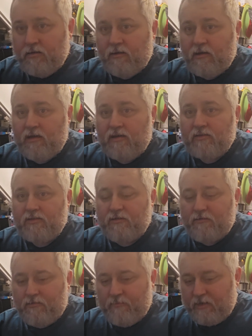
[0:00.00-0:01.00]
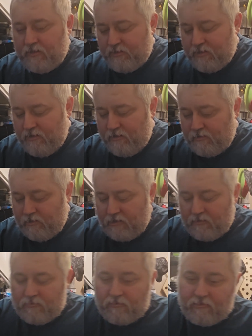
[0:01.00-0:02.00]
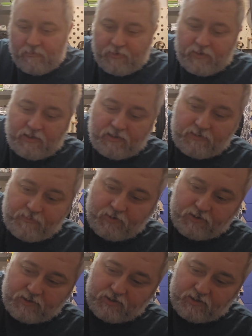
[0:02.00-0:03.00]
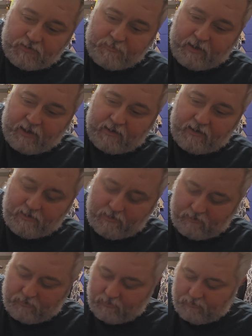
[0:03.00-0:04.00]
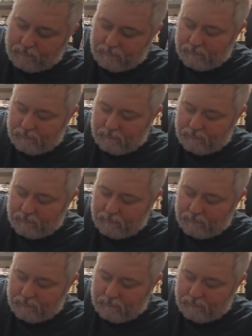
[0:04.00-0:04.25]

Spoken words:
Okay, so basically I'll put these brushes back in here.